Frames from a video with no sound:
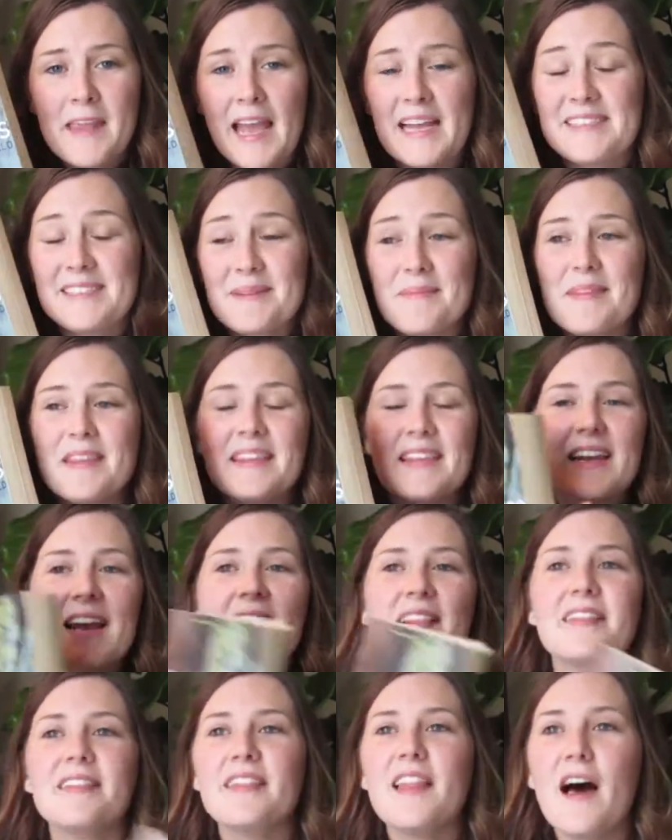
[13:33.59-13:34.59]
And something that I
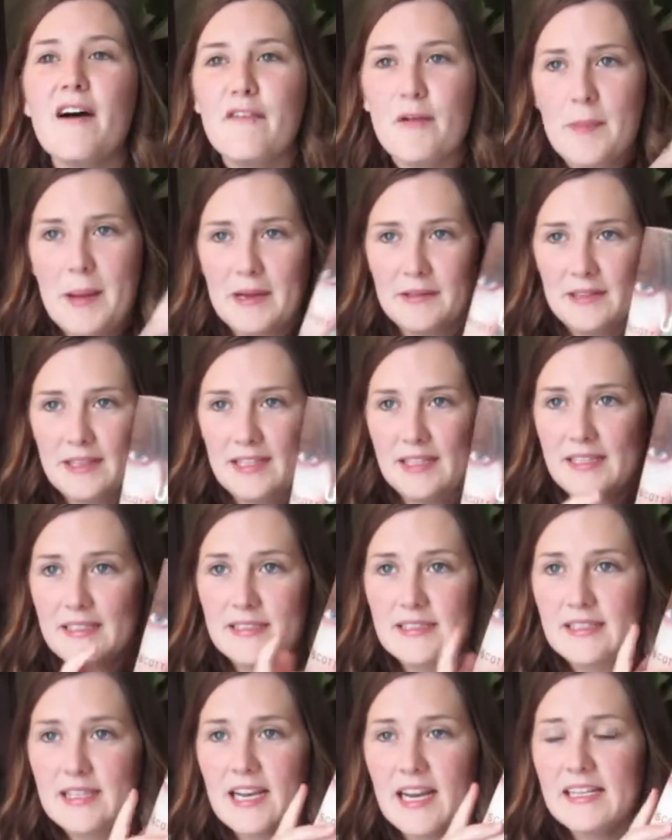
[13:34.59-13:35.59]
love about this,
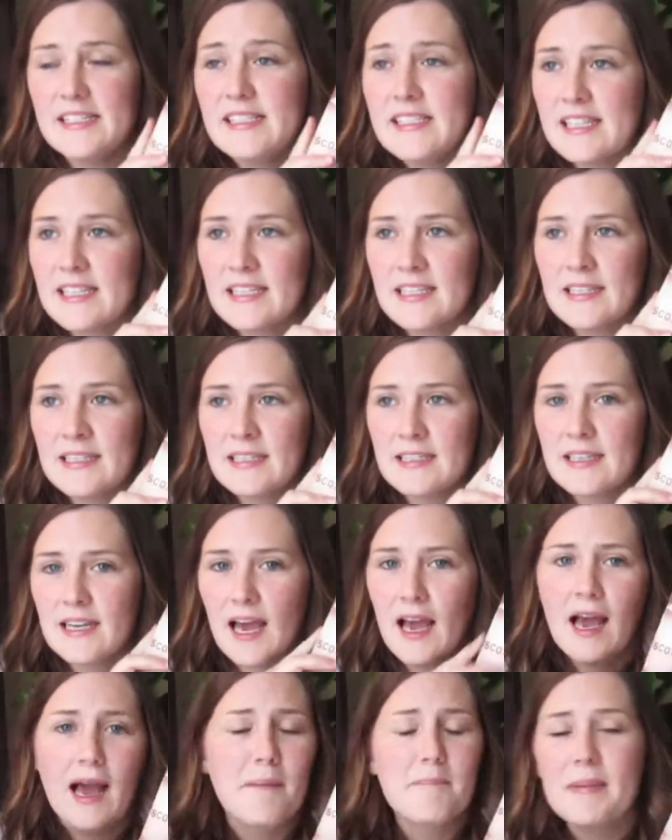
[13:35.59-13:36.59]
that I didn't,
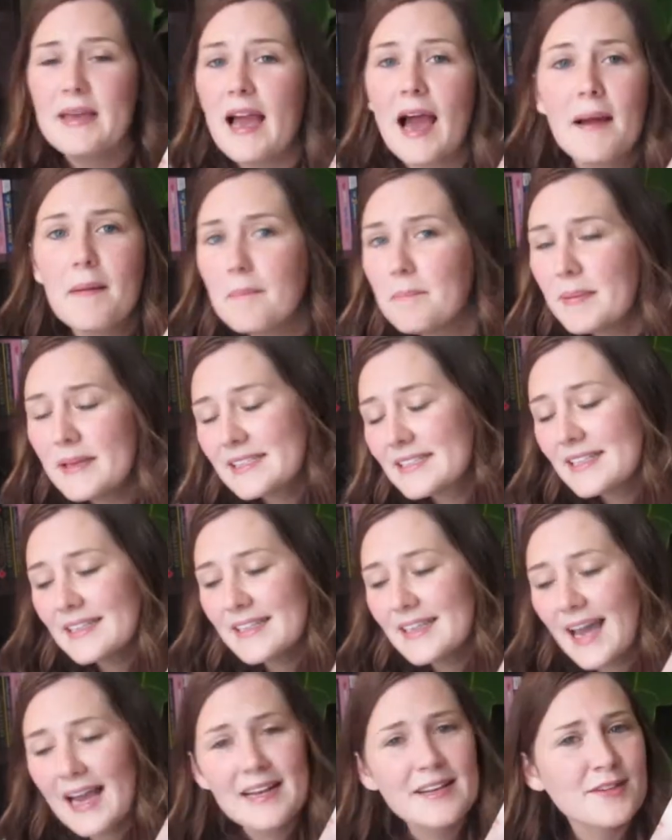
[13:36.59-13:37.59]

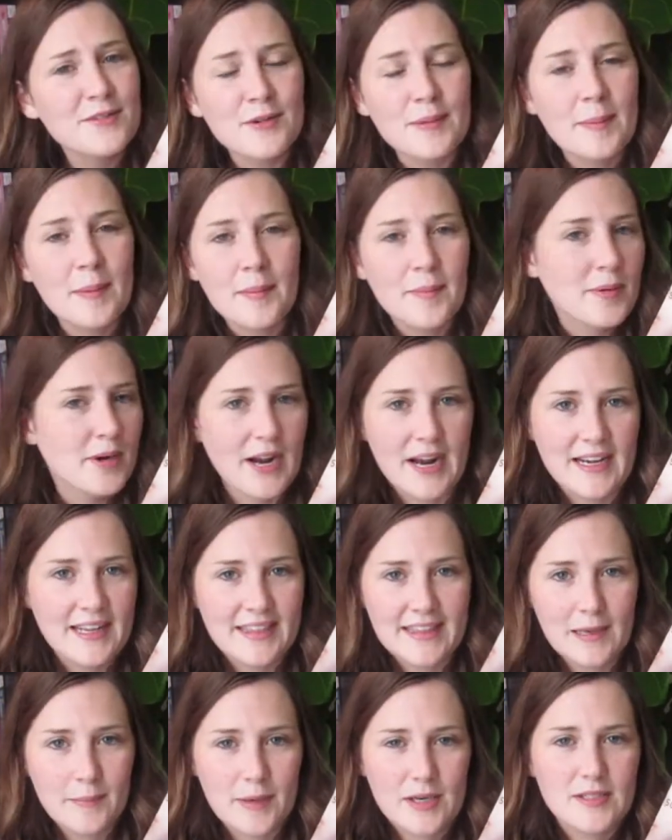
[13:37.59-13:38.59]
basically, I didn't remember
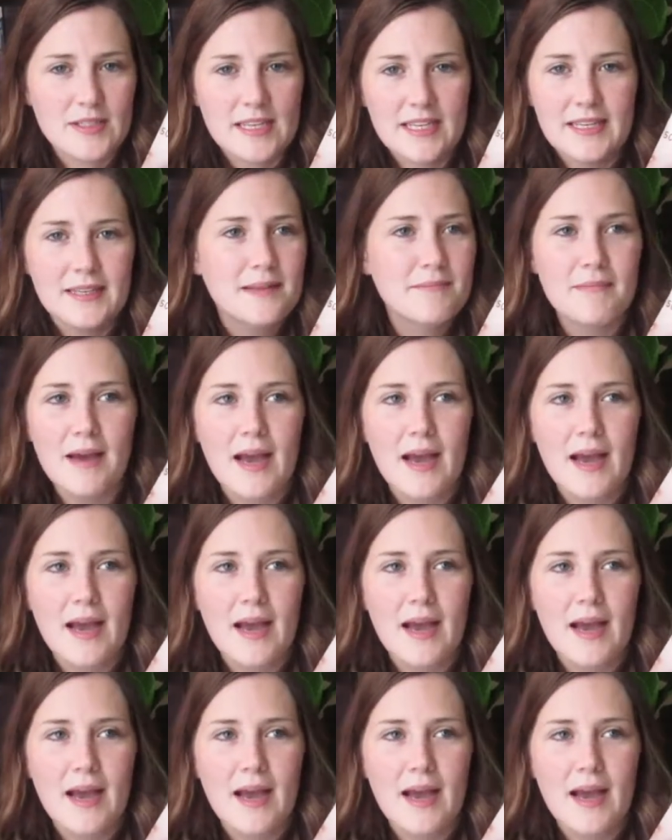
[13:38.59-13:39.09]
anything about it.